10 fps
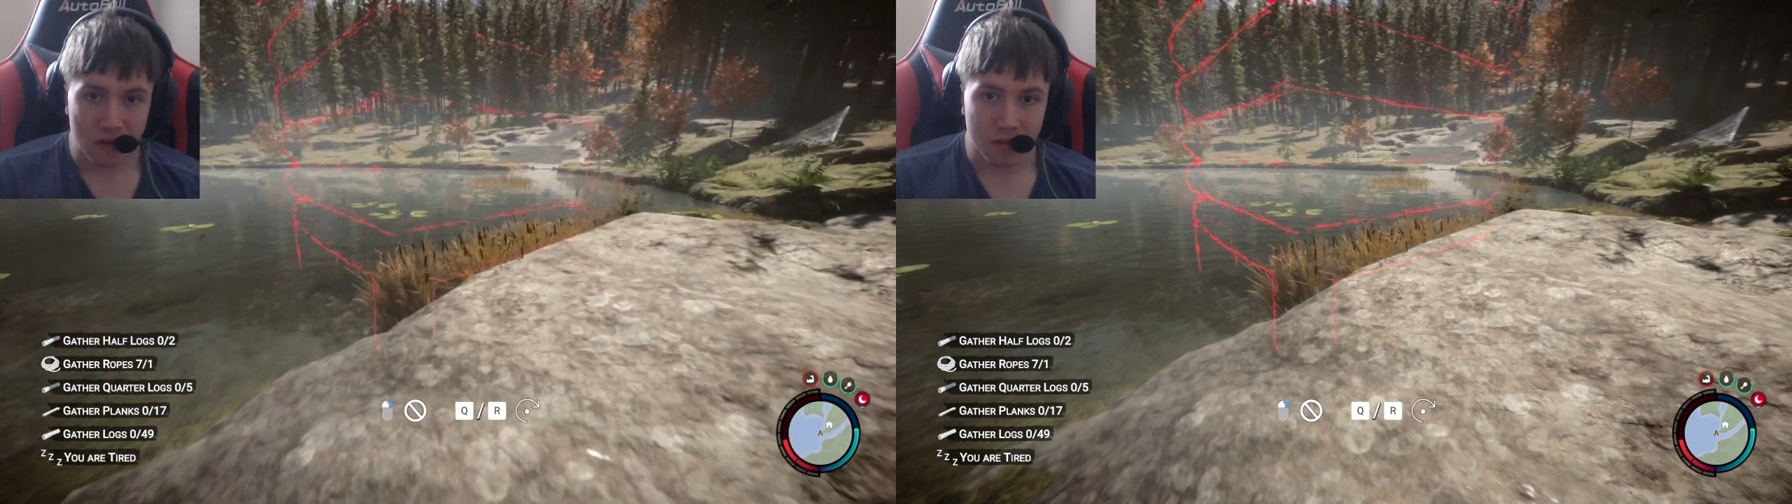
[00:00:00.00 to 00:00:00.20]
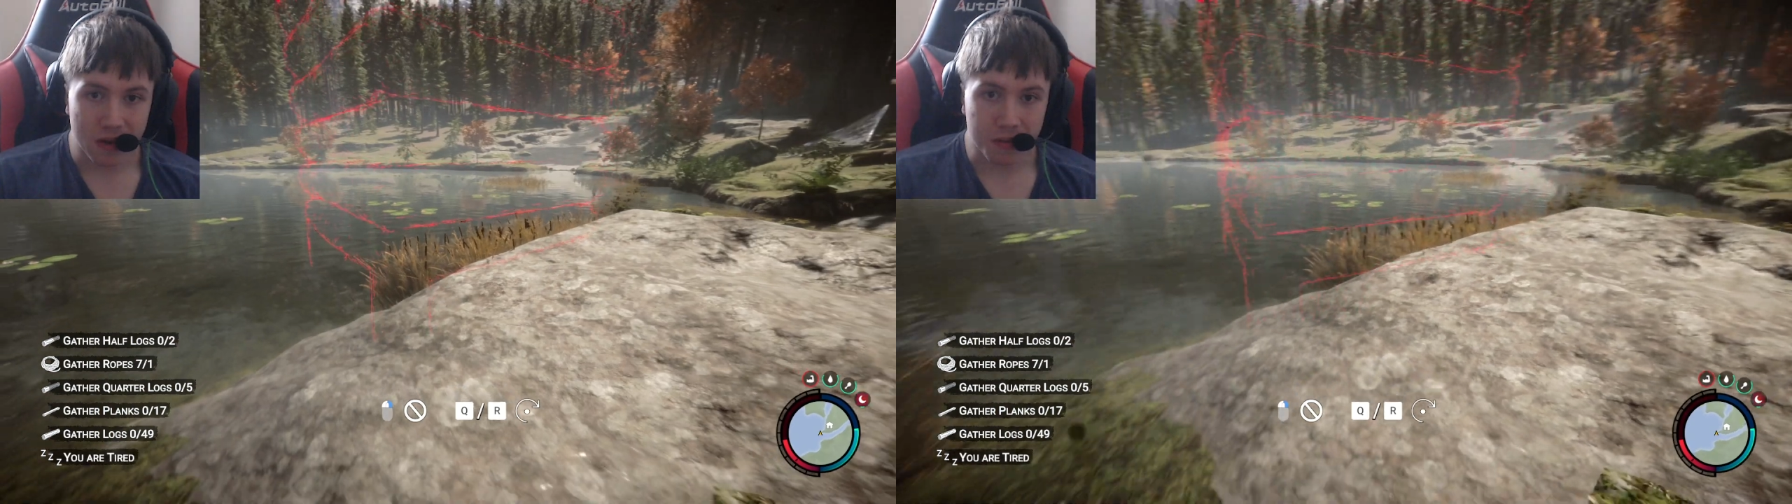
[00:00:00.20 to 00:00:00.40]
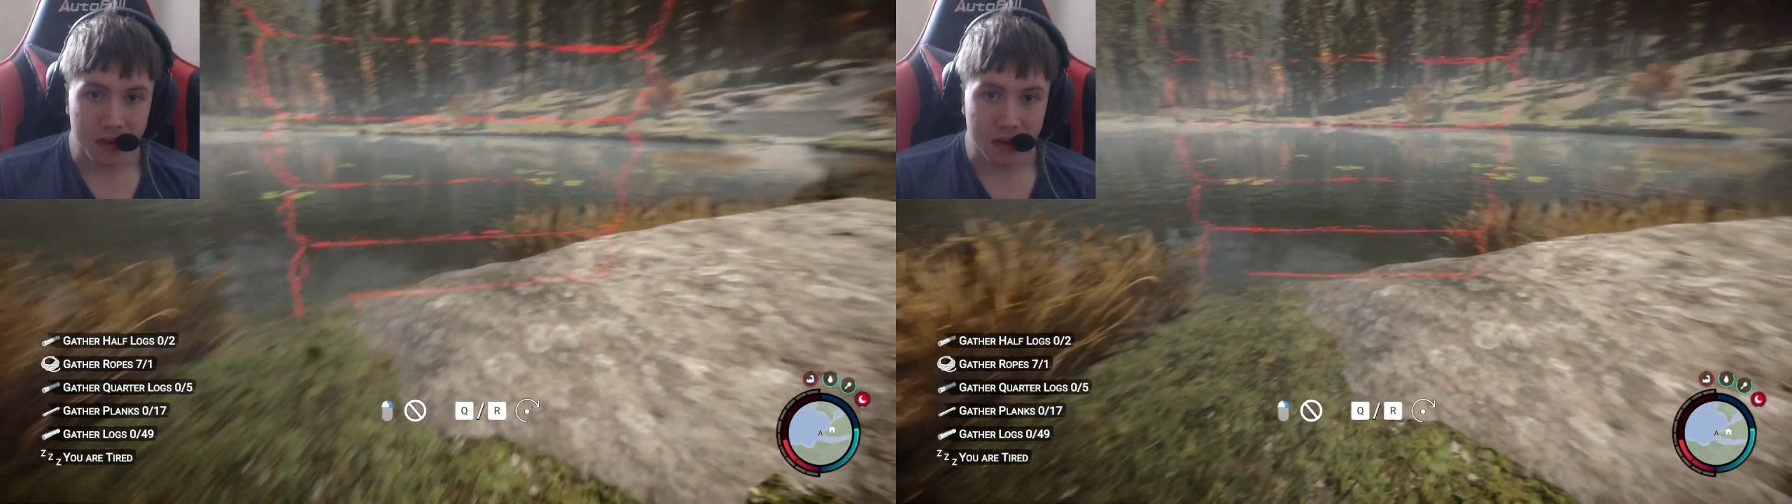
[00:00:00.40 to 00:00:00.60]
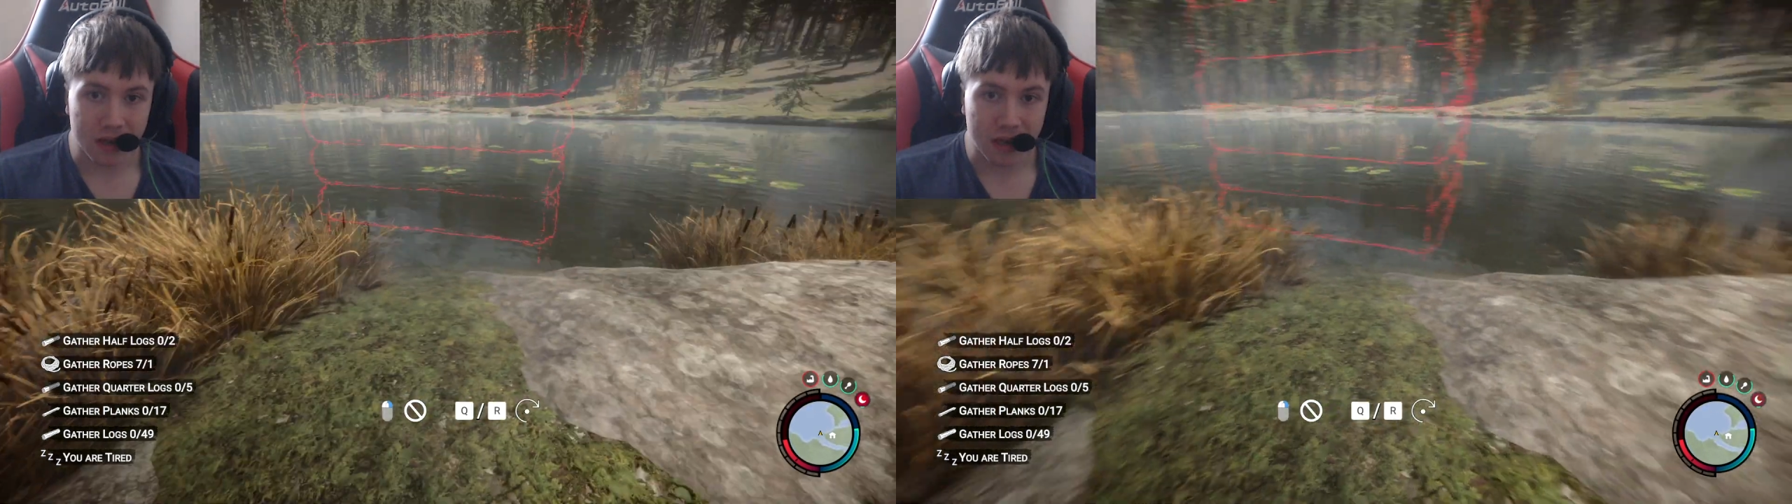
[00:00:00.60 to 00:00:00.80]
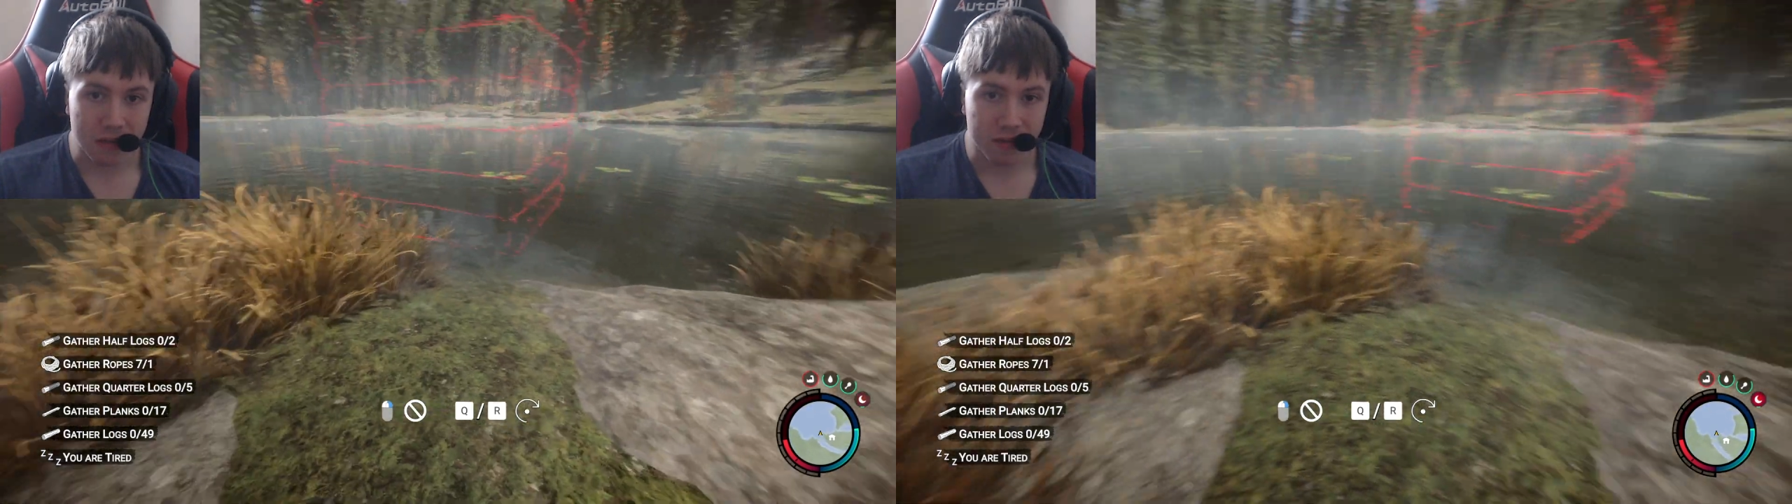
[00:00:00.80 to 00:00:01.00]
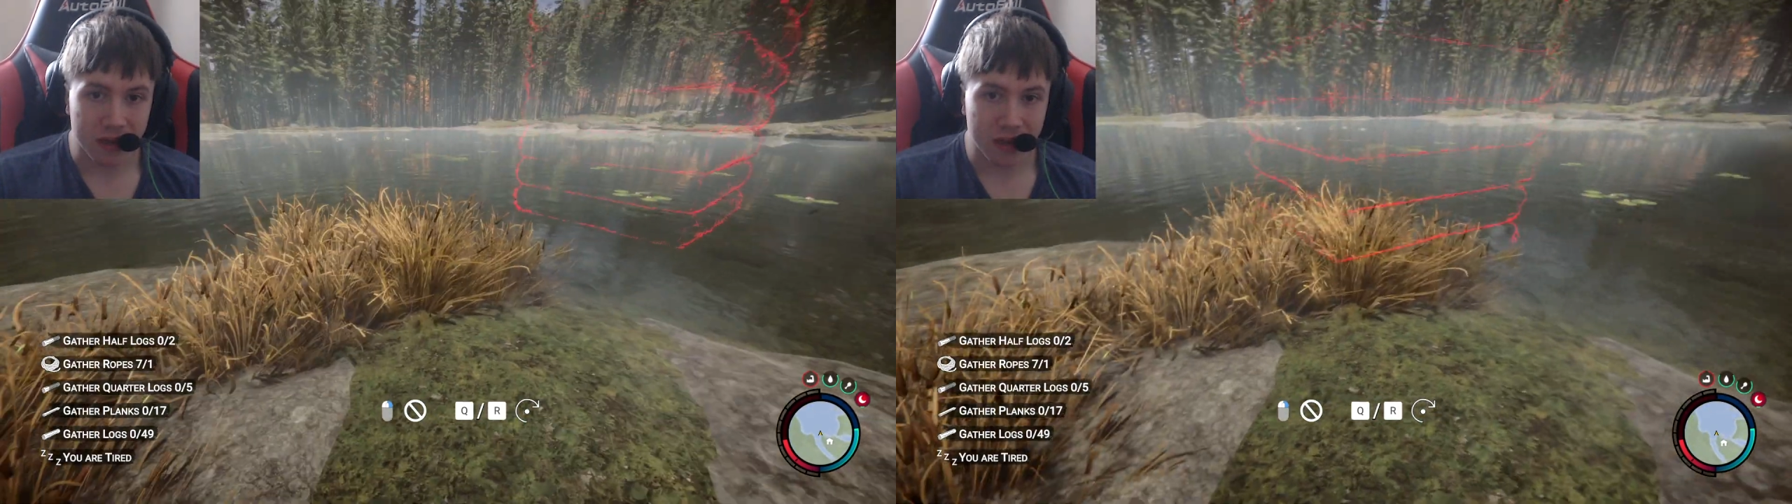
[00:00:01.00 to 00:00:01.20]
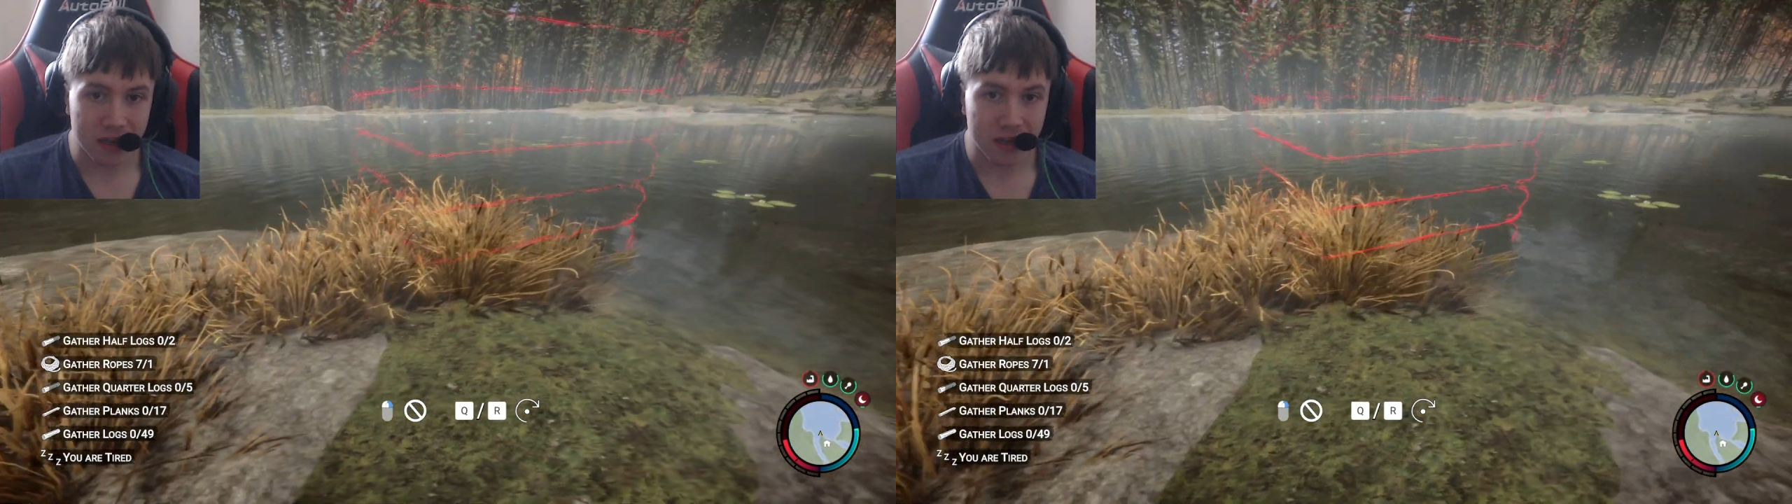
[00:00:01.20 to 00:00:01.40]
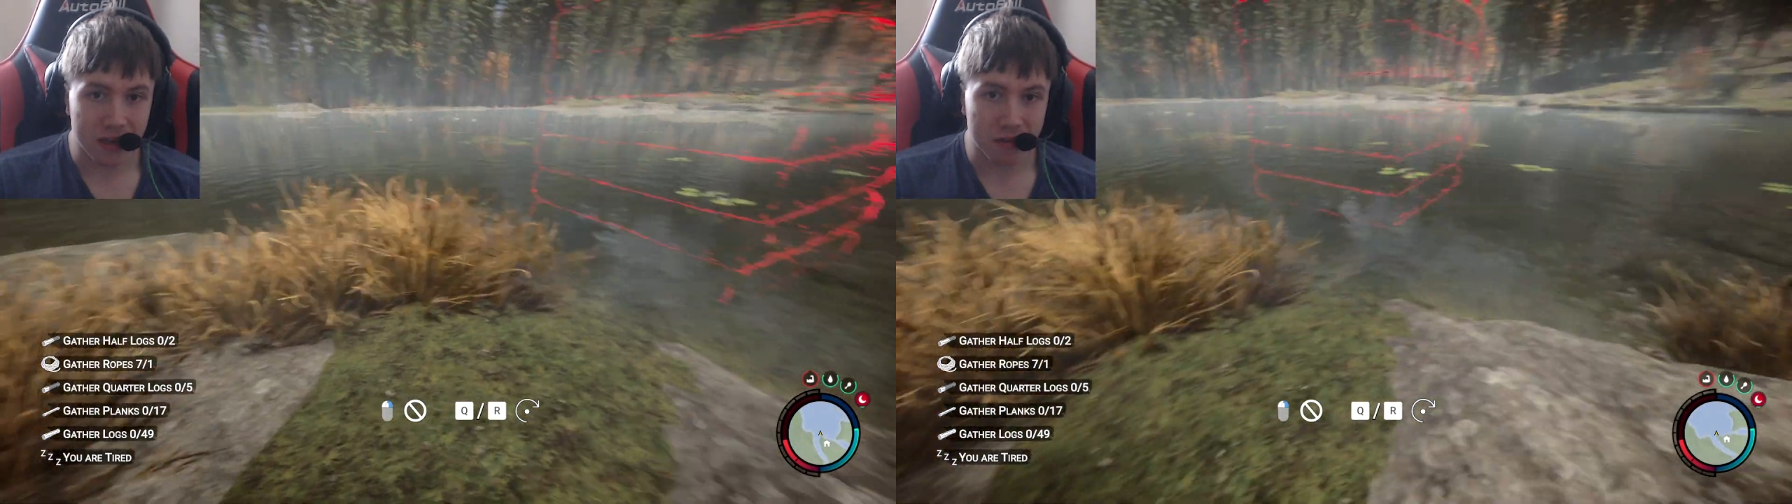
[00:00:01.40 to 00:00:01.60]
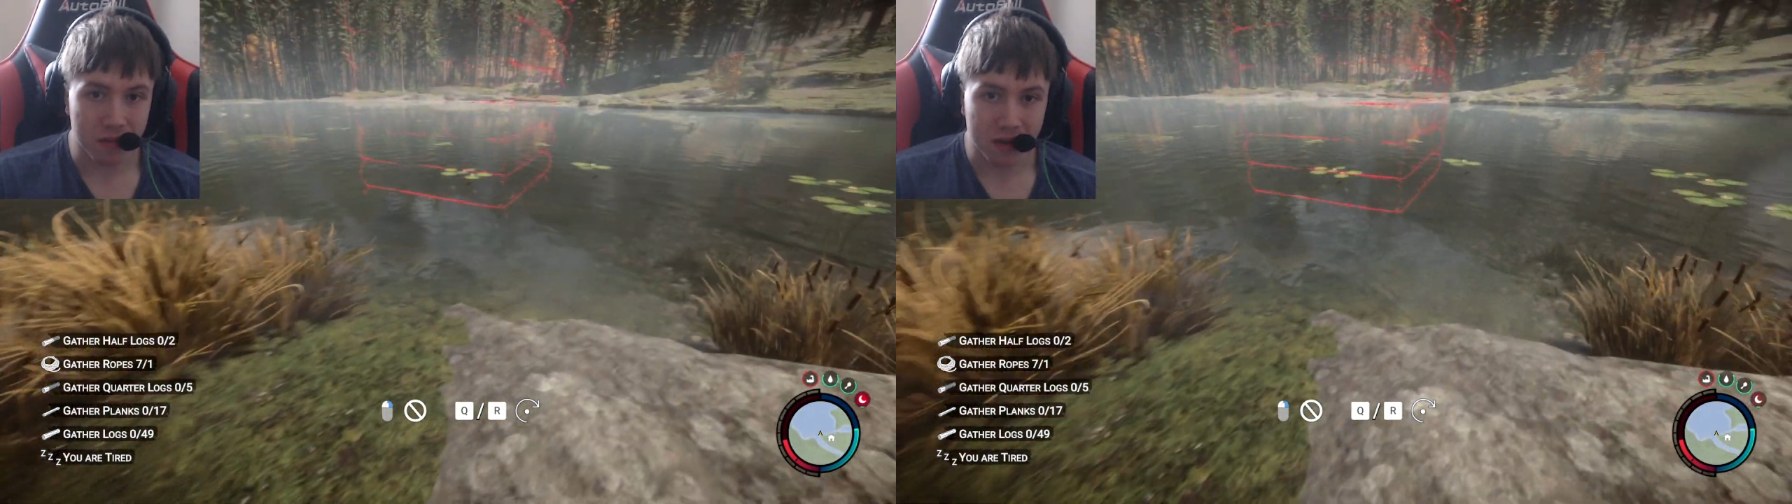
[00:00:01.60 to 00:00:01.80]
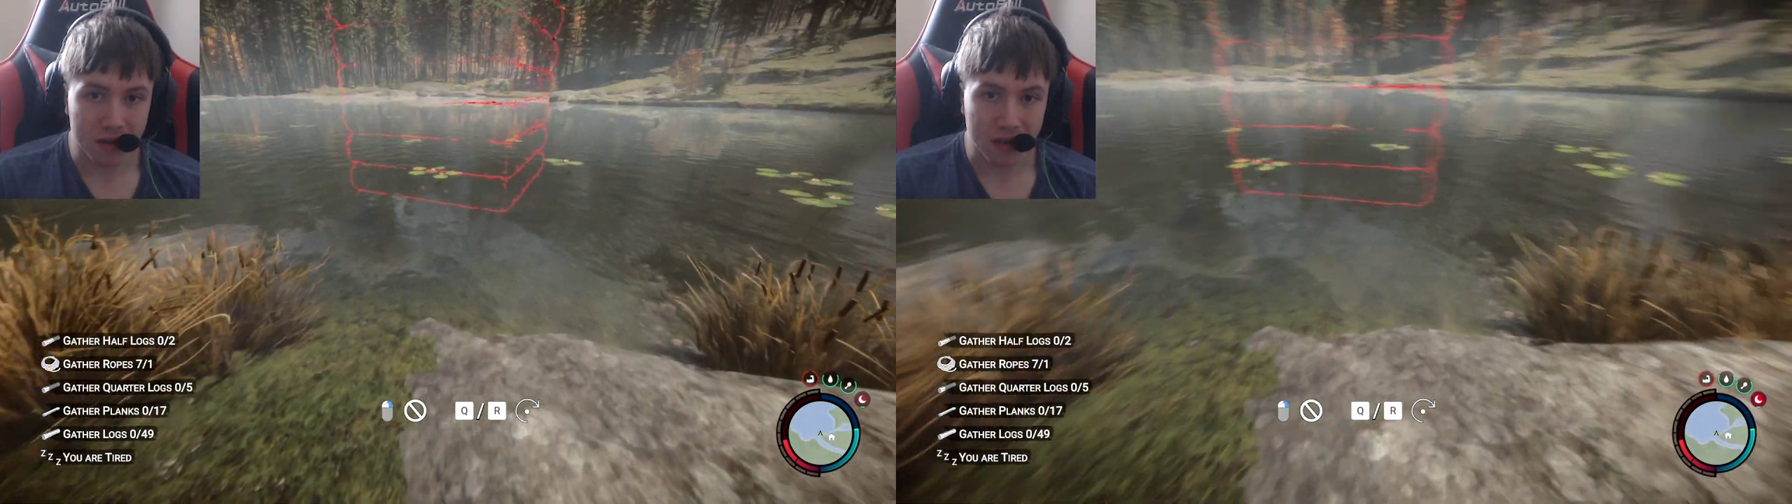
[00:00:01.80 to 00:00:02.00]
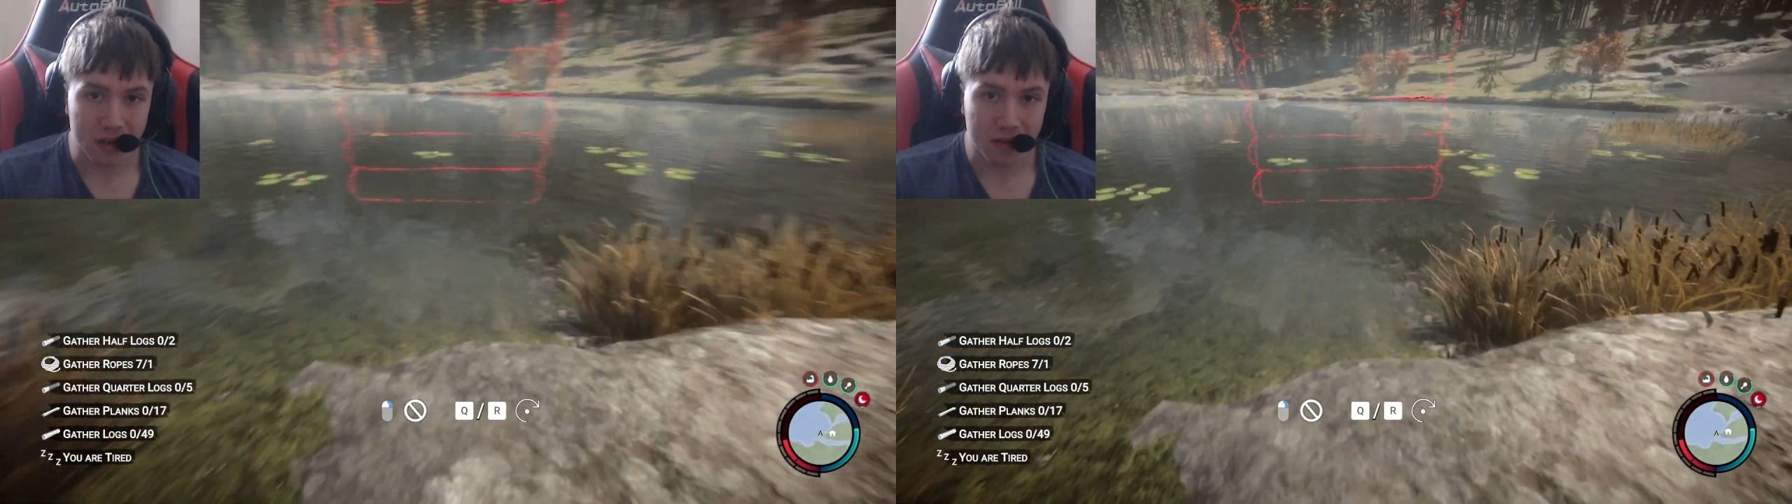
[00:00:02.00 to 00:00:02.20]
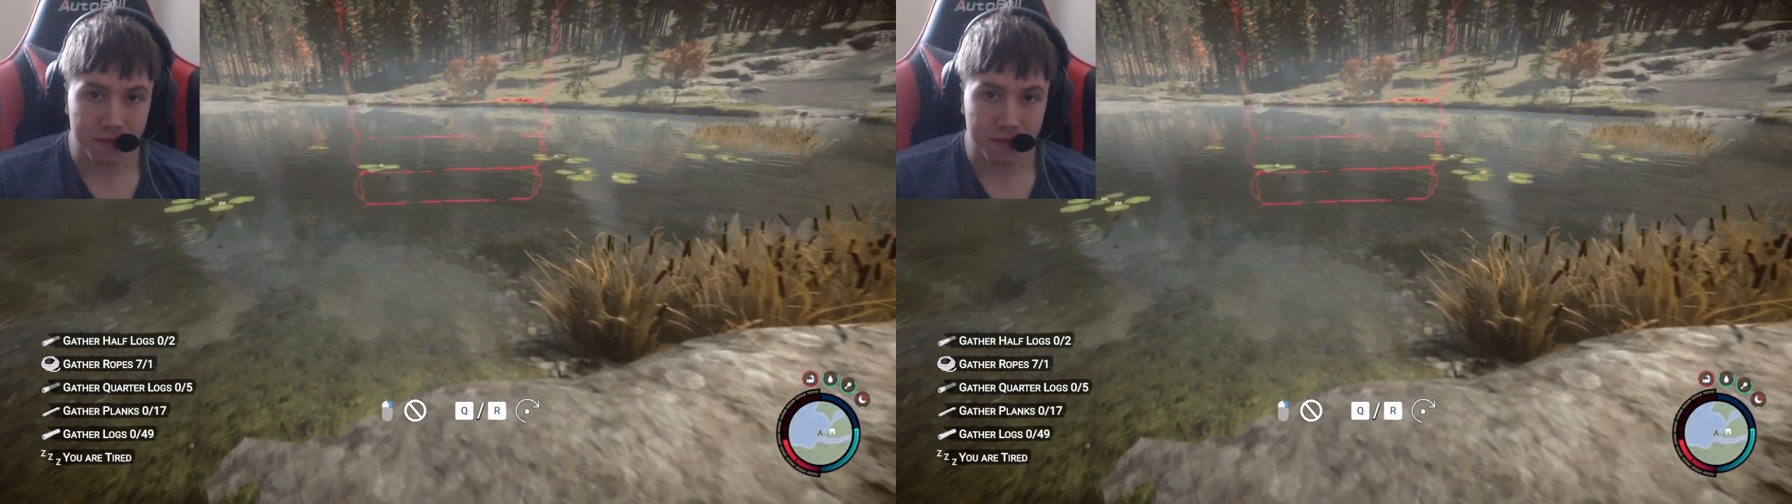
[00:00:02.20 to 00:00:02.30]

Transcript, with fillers: Wait a minute now, that is what I need.